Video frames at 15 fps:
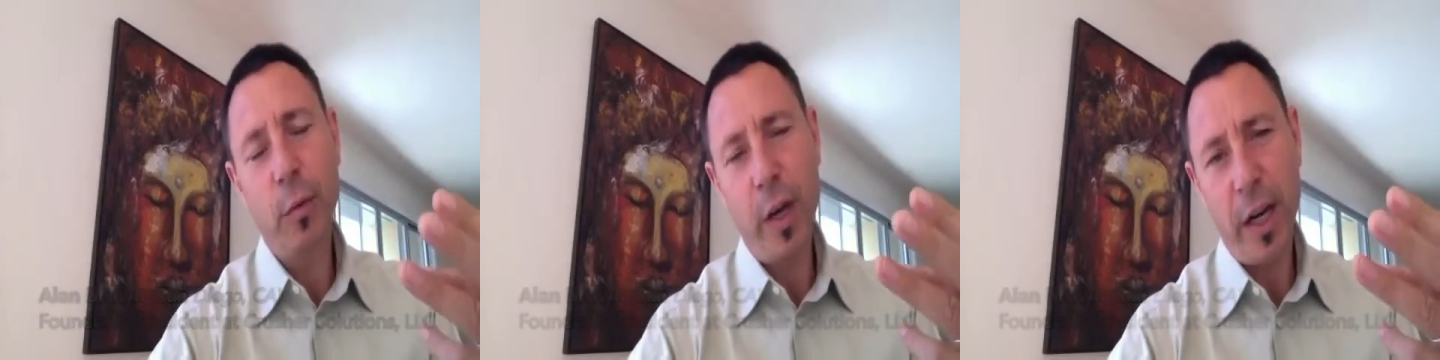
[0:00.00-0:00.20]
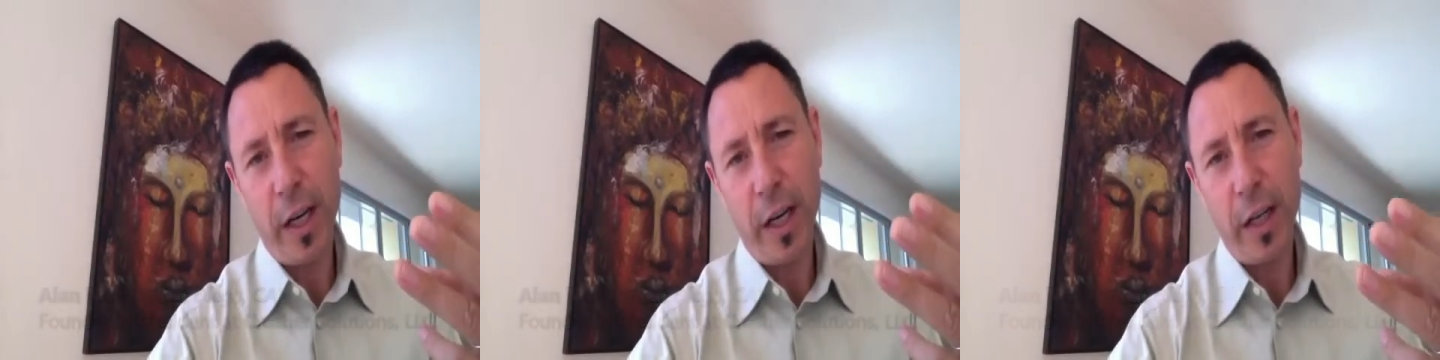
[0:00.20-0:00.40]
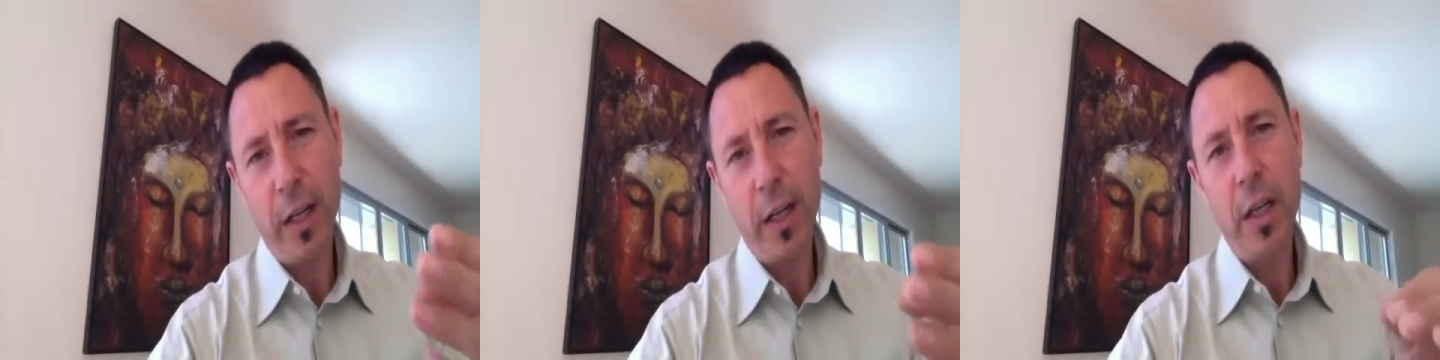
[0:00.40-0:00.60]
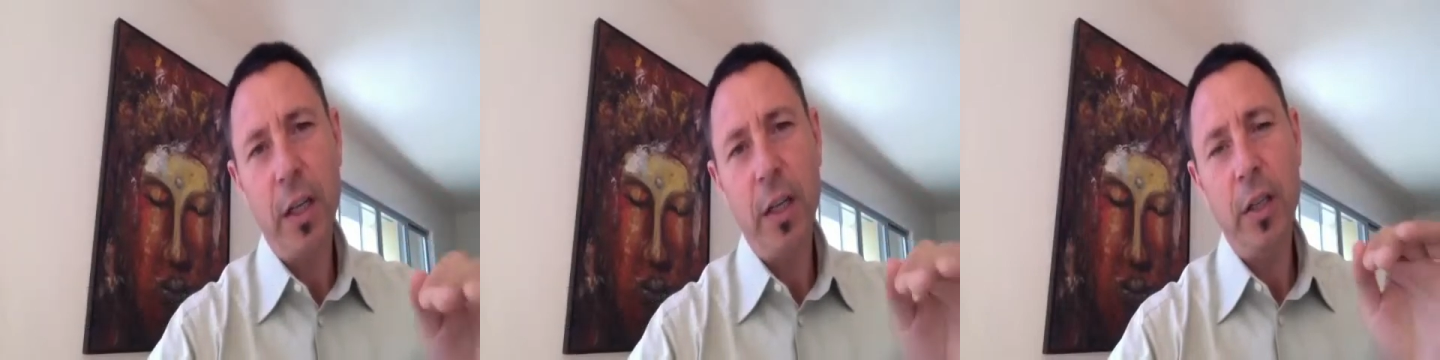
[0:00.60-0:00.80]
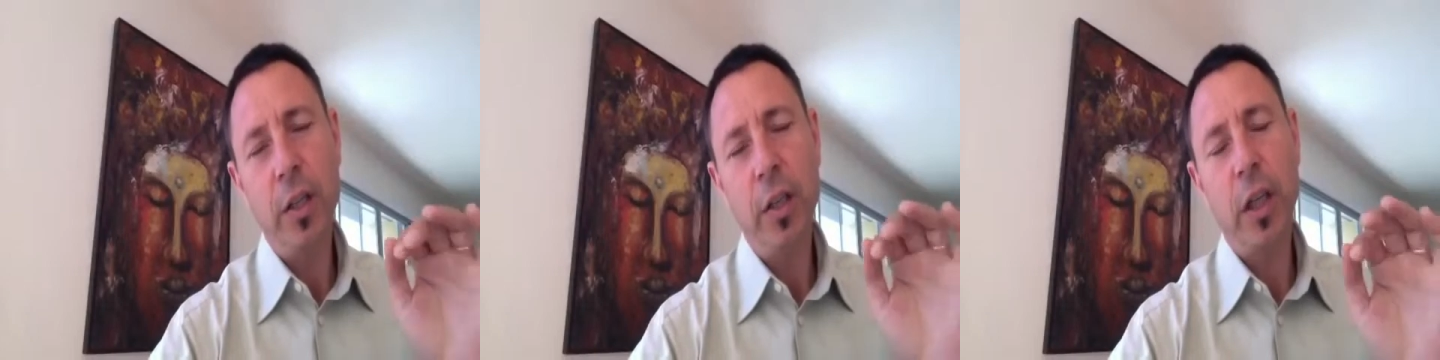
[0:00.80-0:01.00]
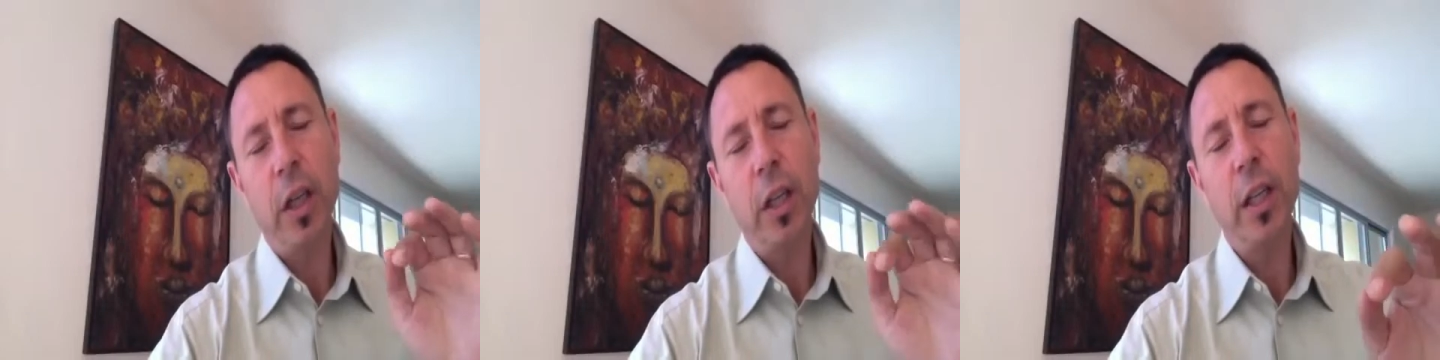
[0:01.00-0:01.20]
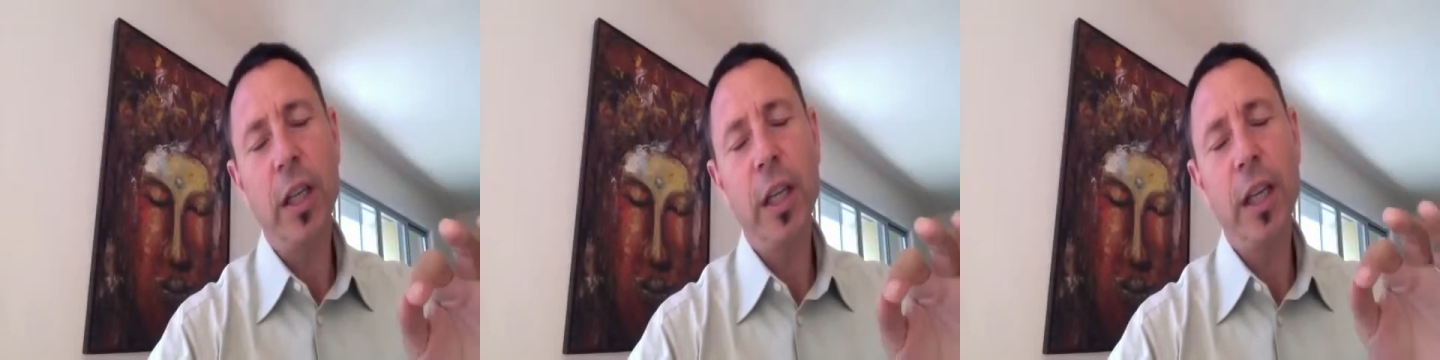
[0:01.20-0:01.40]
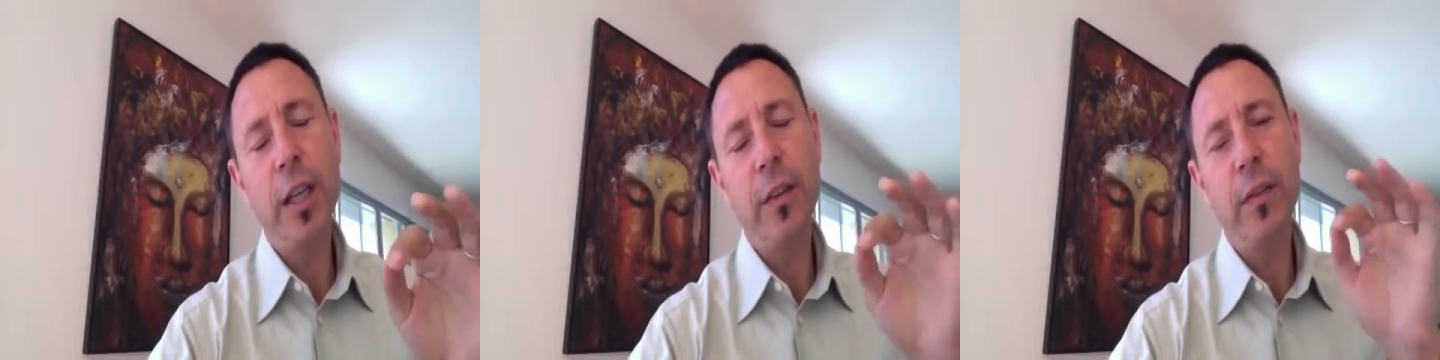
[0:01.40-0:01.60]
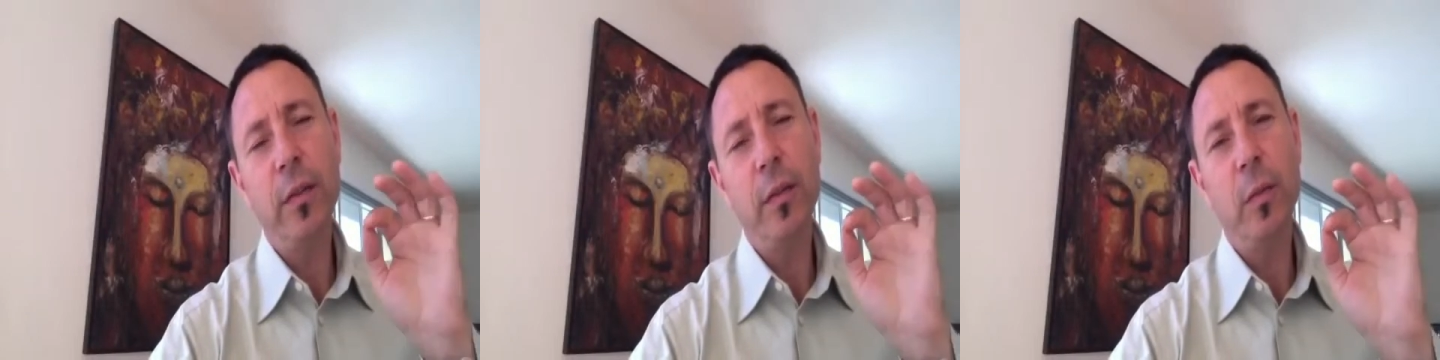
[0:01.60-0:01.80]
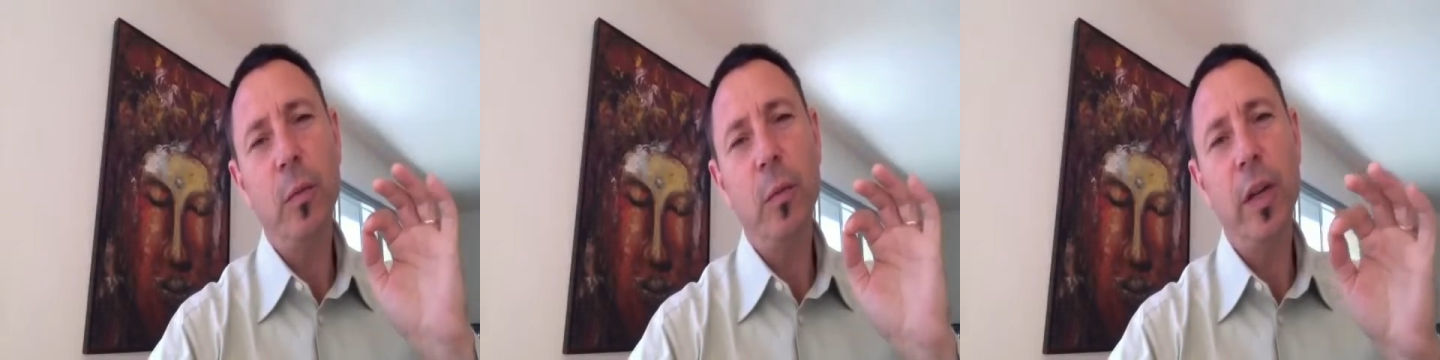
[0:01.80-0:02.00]
Three, you're going to
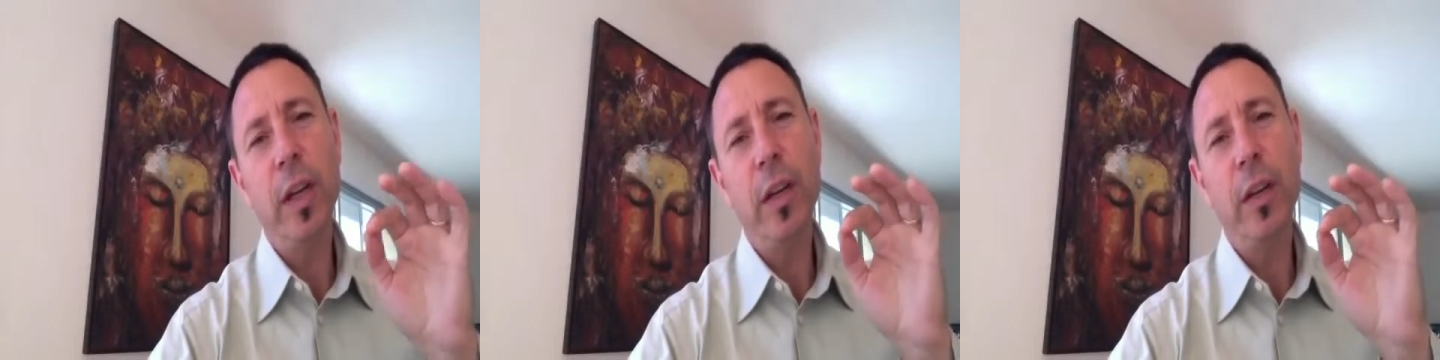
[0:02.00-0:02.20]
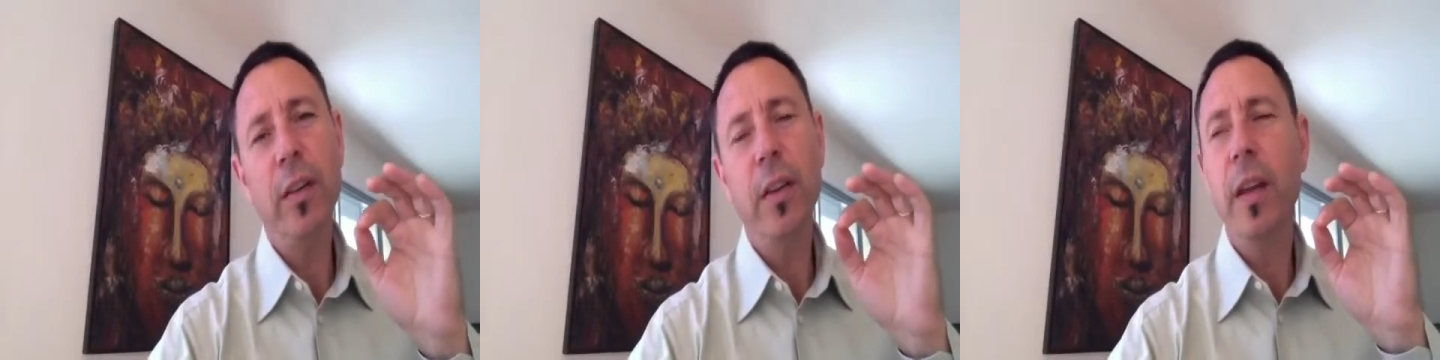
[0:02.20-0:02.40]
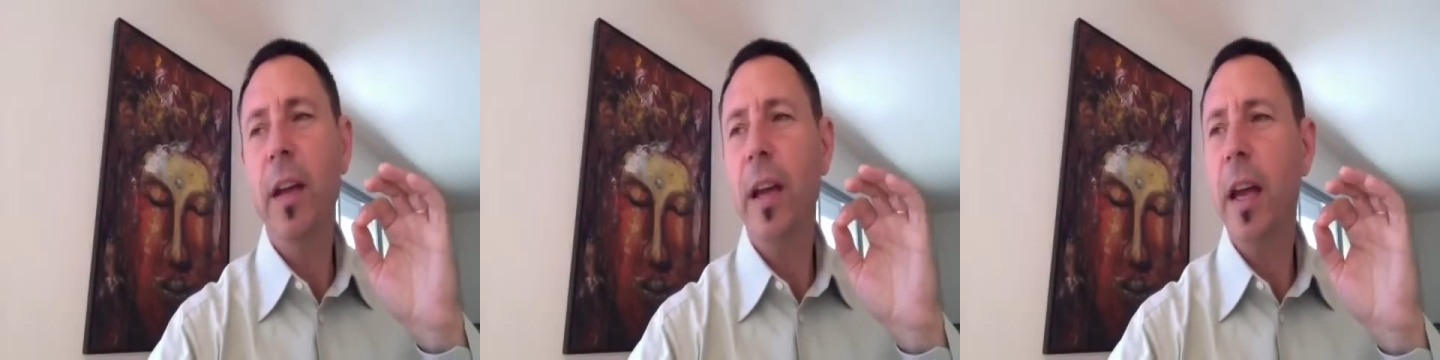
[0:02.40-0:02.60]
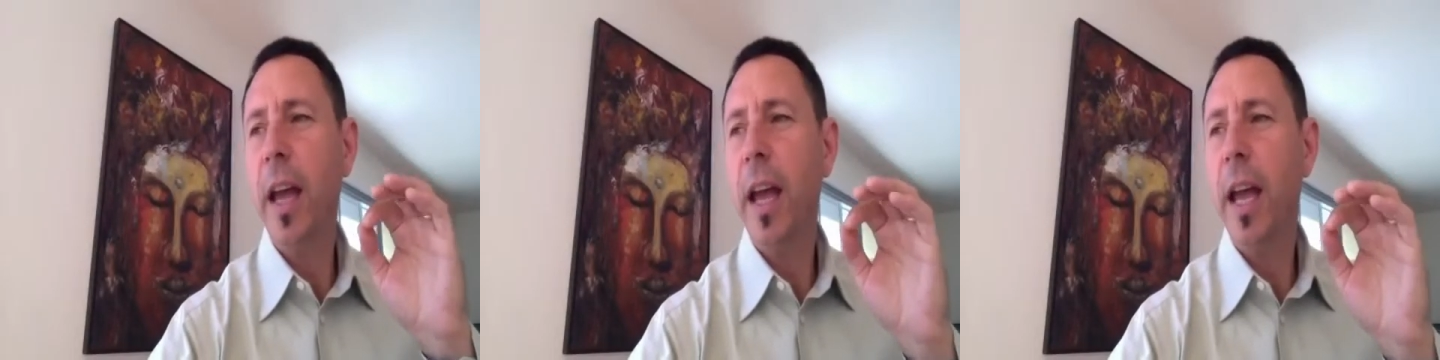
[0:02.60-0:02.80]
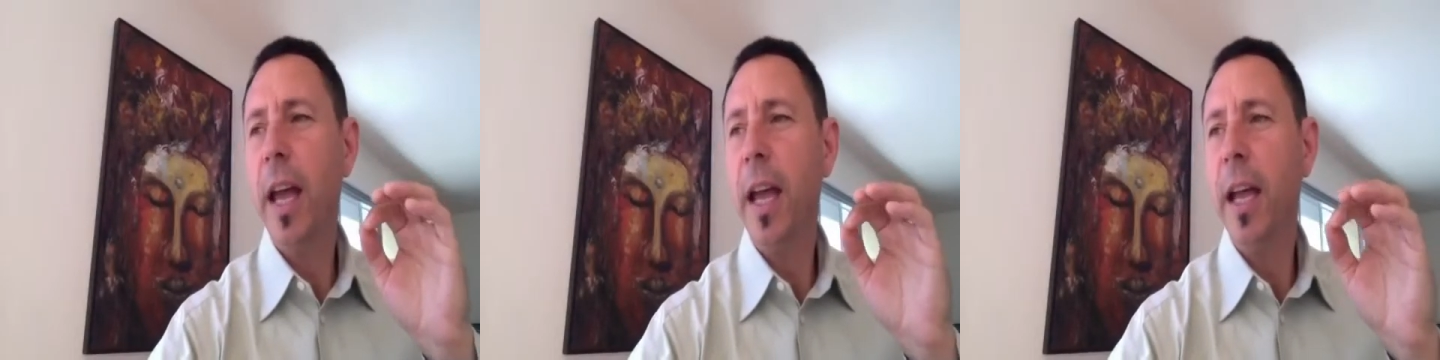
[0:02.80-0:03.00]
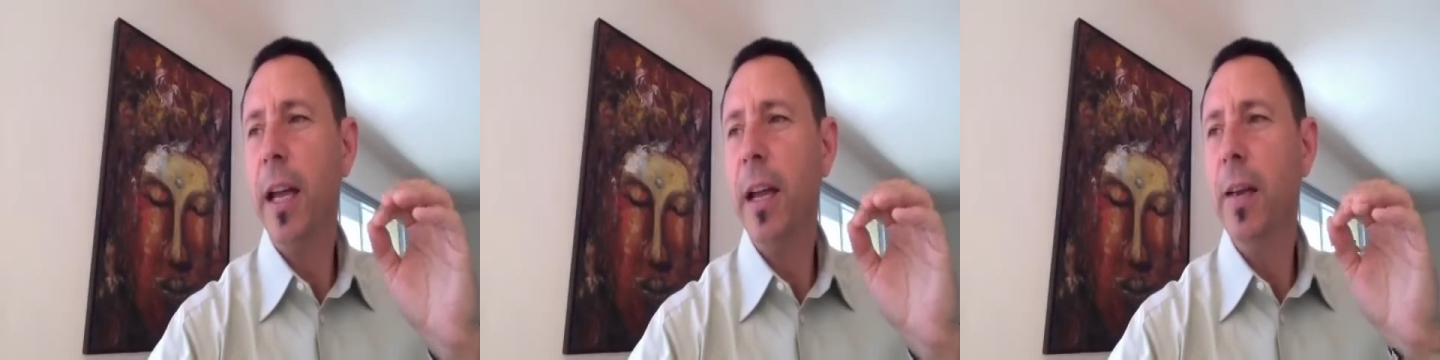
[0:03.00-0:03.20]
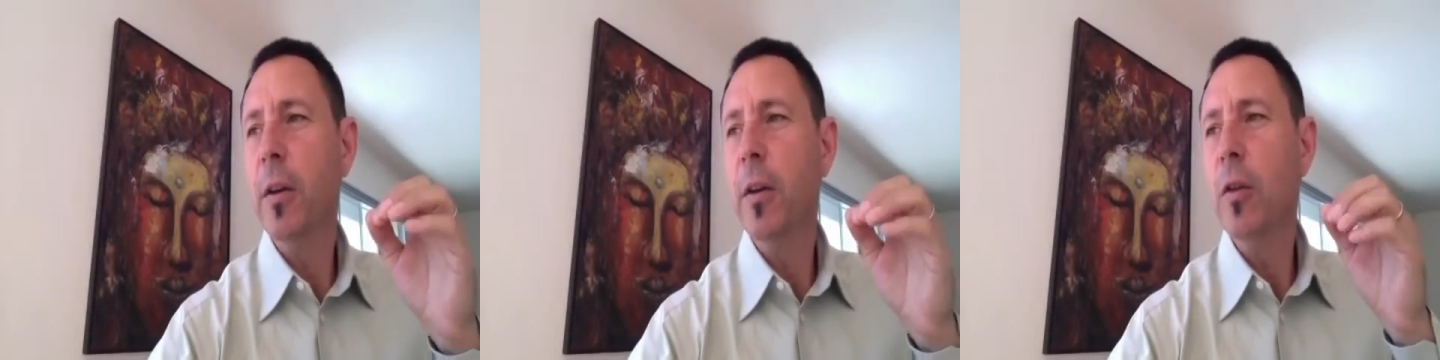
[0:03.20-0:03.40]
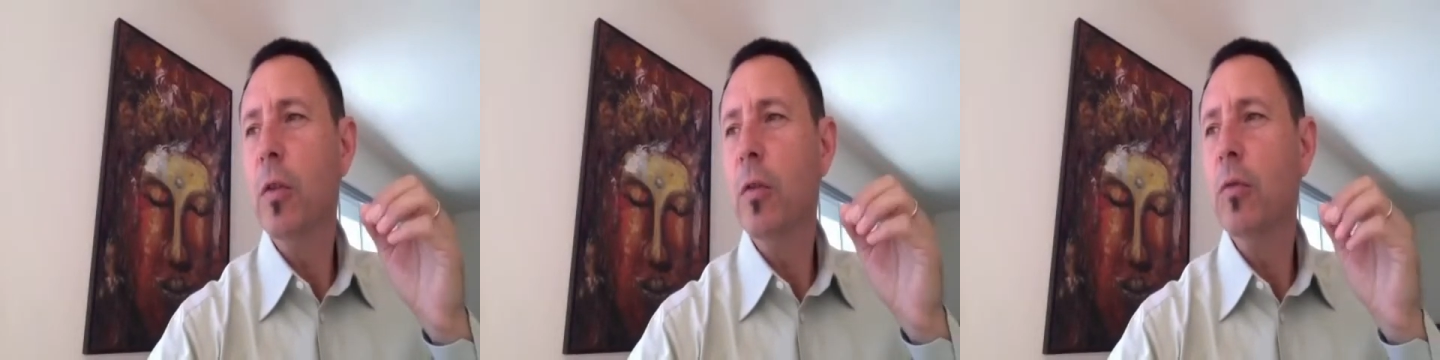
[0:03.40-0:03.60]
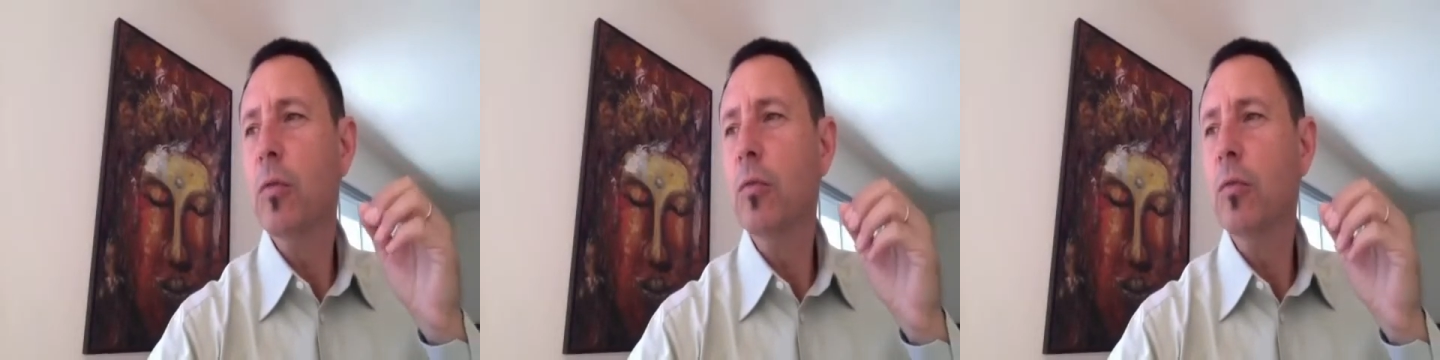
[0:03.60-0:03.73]
leave with a